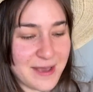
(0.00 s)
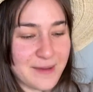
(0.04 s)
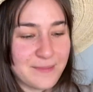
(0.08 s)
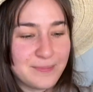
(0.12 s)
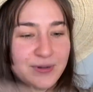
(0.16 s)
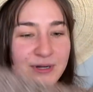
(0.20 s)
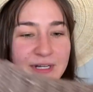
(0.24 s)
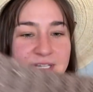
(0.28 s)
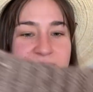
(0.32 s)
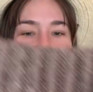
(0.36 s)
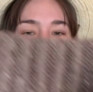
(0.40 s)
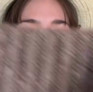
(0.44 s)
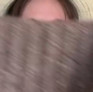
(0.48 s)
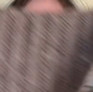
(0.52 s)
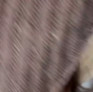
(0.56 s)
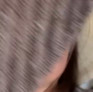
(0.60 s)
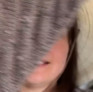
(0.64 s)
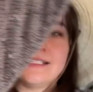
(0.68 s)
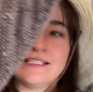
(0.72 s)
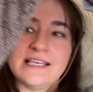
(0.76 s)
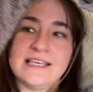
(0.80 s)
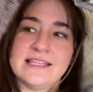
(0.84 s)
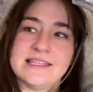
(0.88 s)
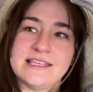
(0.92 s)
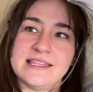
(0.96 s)

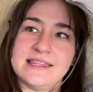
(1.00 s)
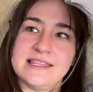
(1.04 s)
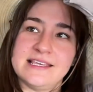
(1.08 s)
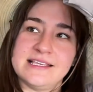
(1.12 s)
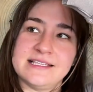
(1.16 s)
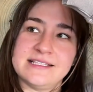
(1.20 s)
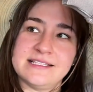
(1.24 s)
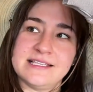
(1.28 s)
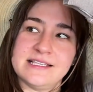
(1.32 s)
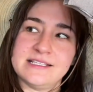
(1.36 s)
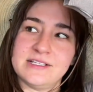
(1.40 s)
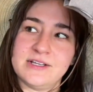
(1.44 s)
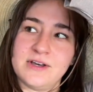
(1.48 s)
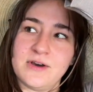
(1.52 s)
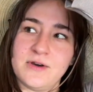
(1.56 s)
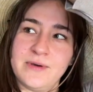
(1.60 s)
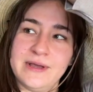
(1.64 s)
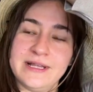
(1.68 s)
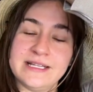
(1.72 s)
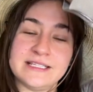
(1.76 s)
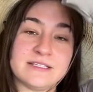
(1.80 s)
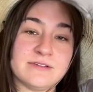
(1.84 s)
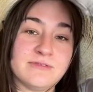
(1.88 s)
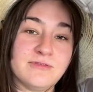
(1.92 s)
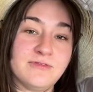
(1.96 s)
predict that this is
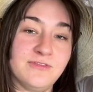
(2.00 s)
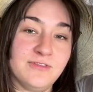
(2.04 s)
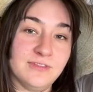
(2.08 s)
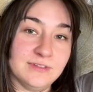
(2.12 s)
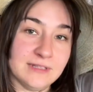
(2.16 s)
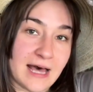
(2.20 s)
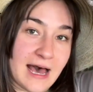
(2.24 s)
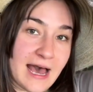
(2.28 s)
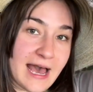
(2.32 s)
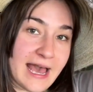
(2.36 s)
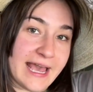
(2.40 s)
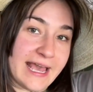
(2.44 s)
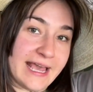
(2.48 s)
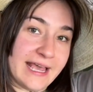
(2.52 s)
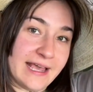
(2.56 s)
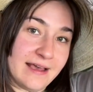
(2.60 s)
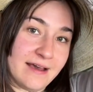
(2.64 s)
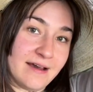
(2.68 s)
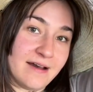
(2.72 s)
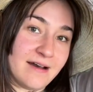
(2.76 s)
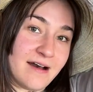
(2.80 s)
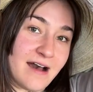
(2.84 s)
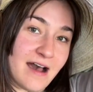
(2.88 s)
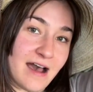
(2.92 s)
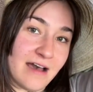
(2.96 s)
going to fly
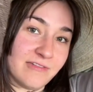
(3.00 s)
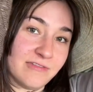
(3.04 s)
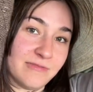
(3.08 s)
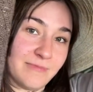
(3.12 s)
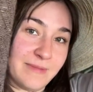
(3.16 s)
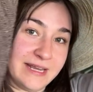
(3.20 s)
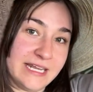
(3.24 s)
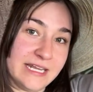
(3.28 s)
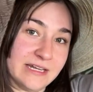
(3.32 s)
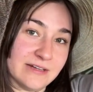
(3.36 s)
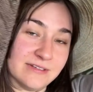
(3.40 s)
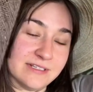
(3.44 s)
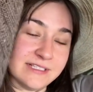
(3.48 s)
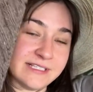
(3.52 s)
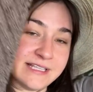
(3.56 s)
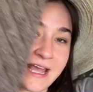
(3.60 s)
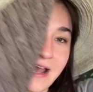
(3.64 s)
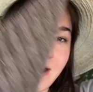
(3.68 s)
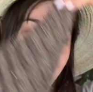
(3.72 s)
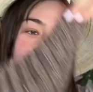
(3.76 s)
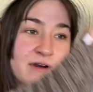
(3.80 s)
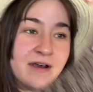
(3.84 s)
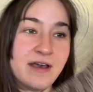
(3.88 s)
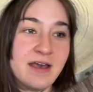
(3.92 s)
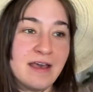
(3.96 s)
off my needles
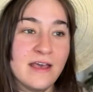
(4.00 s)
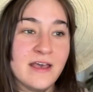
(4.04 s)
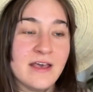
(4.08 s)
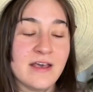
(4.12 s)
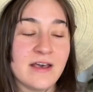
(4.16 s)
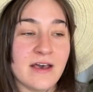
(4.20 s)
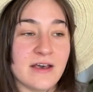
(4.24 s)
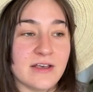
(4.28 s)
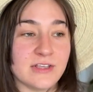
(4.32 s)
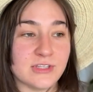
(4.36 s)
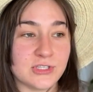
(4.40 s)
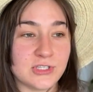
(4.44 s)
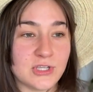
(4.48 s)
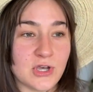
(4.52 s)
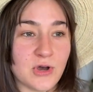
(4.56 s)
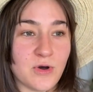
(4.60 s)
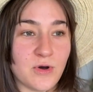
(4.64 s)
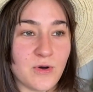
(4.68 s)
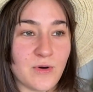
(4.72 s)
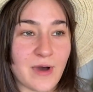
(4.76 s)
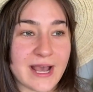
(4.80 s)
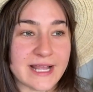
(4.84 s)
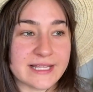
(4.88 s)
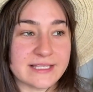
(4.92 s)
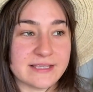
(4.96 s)
now.
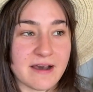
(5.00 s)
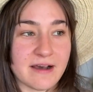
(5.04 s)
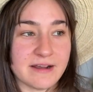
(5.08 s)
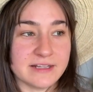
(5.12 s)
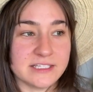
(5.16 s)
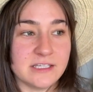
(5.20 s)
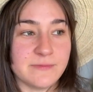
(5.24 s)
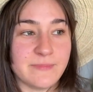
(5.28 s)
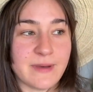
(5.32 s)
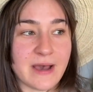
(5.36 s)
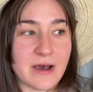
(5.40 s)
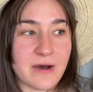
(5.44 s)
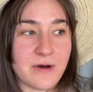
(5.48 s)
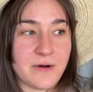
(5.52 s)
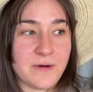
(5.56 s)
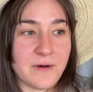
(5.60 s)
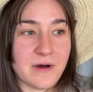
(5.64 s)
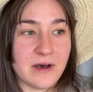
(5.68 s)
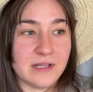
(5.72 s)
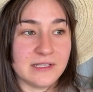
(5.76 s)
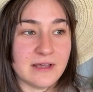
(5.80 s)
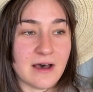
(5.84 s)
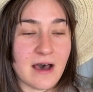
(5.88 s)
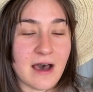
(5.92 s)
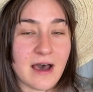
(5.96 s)
So I talked about
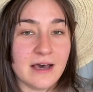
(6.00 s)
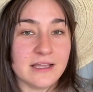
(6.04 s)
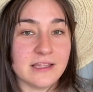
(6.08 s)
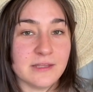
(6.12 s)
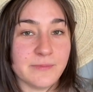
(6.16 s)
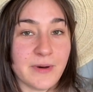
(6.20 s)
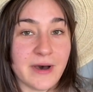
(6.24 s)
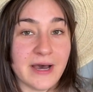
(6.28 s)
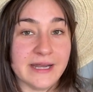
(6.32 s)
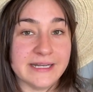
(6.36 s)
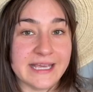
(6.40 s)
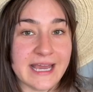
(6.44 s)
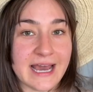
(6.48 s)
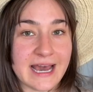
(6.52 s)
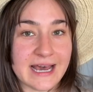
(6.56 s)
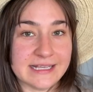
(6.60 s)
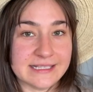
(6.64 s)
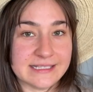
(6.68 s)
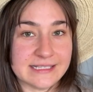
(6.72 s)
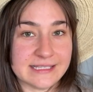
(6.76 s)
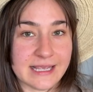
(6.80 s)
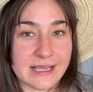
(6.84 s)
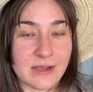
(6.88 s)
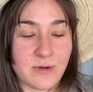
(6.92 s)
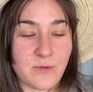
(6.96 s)
a lot on the
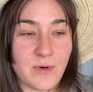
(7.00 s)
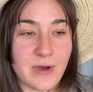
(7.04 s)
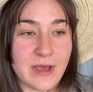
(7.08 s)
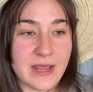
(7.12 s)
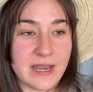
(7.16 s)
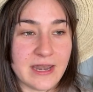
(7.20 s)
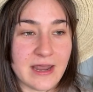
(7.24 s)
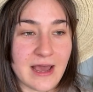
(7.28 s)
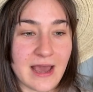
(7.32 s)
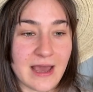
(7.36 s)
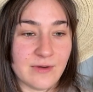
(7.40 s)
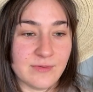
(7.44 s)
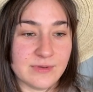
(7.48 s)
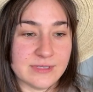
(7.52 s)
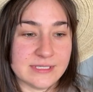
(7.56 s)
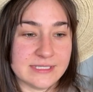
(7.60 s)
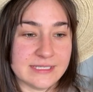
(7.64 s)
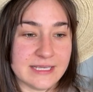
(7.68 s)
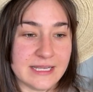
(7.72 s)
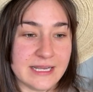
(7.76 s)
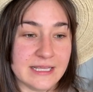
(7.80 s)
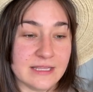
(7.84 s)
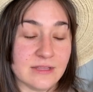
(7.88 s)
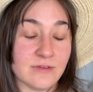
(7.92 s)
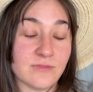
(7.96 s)
podcast, like when I was
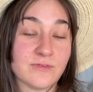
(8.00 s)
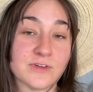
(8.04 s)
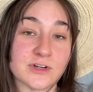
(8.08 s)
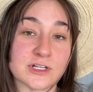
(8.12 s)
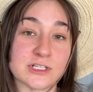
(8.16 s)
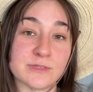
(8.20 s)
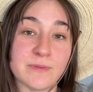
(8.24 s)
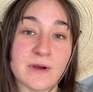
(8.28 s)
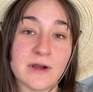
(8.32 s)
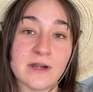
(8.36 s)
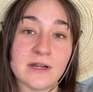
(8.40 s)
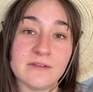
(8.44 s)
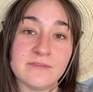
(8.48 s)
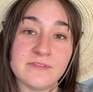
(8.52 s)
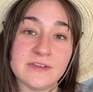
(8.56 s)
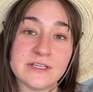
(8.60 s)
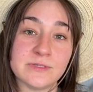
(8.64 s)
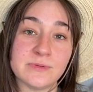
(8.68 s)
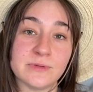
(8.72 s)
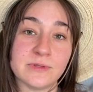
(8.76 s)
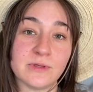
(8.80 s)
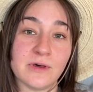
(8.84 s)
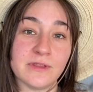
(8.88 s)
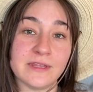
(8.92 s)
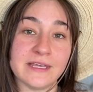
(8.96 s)
knitting the first part of this
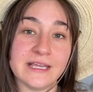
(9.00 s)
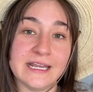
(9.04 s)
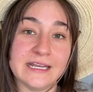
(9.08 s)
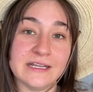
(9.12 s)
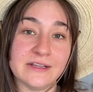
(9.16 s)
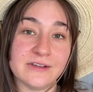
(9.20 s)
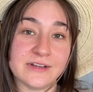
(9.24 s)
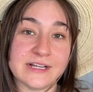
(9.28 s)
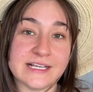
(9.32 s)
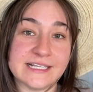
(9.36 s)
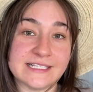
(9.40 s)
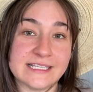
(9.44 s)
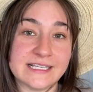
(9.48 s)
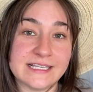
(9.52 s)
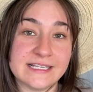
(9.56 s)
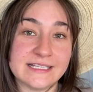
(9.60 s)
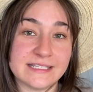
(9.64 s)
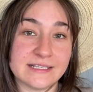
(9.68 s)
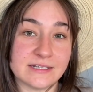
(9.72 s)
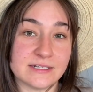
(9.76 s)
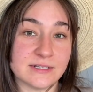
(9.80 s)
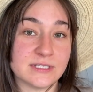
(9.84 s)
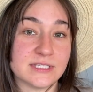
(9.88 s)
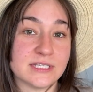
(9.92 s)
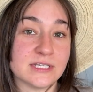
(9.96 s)
with all the increases,
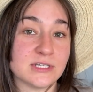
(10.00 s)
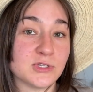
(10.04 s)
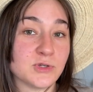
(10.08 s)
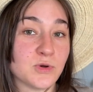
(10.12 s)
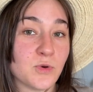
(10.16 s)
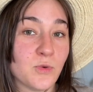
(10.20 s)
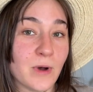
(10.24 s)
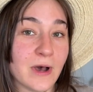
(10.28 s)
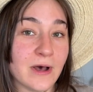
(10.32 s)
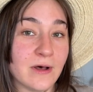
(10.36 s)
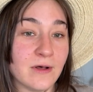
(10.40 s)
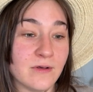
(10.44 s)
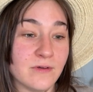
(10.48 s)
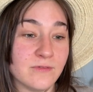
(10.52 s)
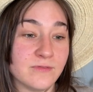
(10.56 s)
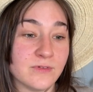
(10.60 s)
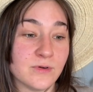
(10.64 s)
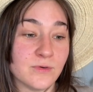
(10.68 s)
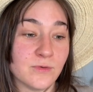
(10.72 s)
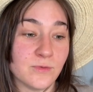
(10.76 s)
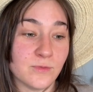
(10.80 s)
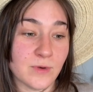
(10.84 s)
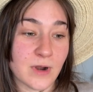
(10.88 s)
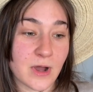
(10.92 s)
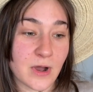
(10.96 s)
there's a 12
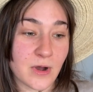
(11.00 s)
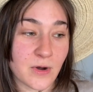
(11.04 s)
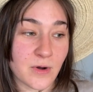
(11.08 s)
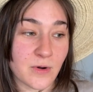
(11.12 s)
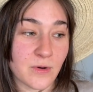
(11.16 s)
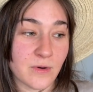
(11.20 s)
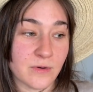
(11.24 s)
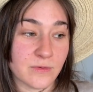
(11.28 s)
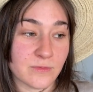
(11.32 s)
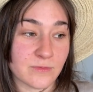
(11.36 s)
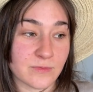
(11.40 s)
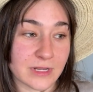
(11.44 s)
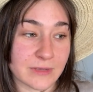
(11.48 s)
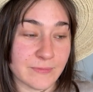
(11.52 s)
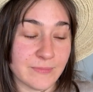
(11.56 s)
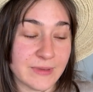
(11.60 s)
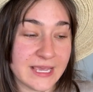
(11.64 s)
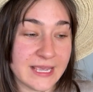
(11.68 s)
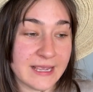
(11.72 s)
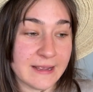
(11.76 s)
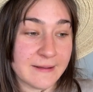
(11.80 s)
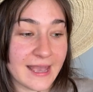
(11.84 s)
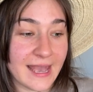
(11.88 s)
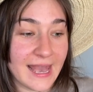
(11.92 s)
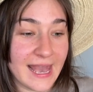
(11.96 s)
row
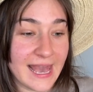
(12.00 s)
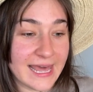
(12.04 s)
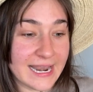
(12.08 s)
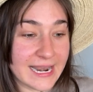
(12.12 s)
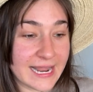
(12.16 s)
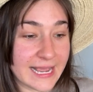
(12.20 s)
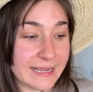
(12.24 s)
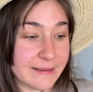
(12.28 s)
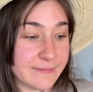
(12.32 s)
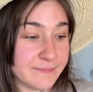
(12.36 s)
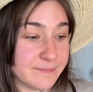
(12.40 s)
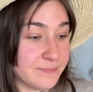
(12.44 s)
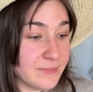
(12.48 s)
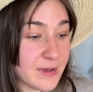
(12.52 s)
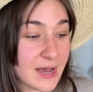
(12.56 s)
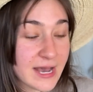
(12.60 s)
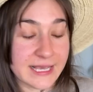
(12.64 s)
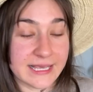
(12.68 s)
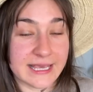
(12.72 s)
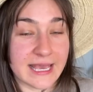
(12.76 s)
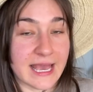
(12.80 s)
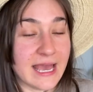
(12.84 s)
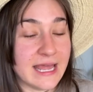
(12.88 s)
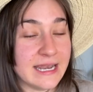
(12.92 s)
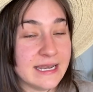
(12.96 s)
repeat. And I,
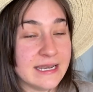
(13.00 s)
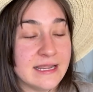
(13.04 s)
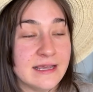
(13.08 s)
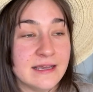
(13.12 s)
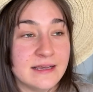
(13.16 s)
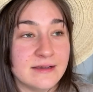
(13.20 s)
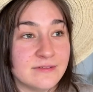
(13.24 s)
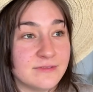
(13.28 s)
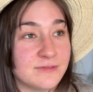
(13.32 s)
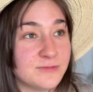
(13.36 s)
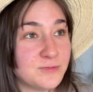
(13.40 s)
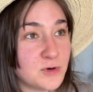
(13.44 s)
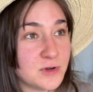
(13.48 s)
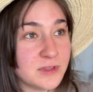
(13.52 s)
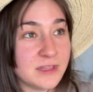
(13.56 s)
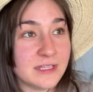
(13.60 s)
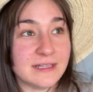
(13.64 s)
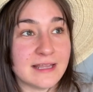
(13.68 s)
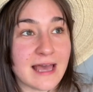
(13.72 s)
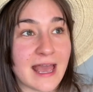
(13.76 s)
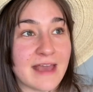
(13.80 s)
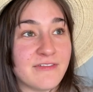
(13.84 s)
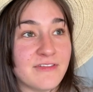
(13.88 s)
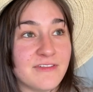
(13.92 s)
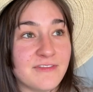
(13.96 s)
again, for the
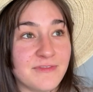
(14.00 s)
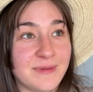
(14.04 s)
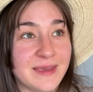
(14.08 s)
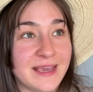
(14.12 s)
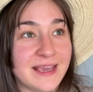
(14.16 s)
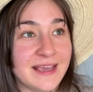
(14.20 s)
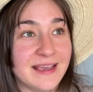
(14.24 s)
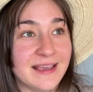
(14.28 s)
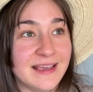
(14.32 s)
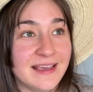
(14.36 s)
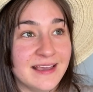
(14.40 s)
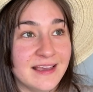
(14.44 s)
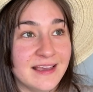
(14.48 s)
life of me,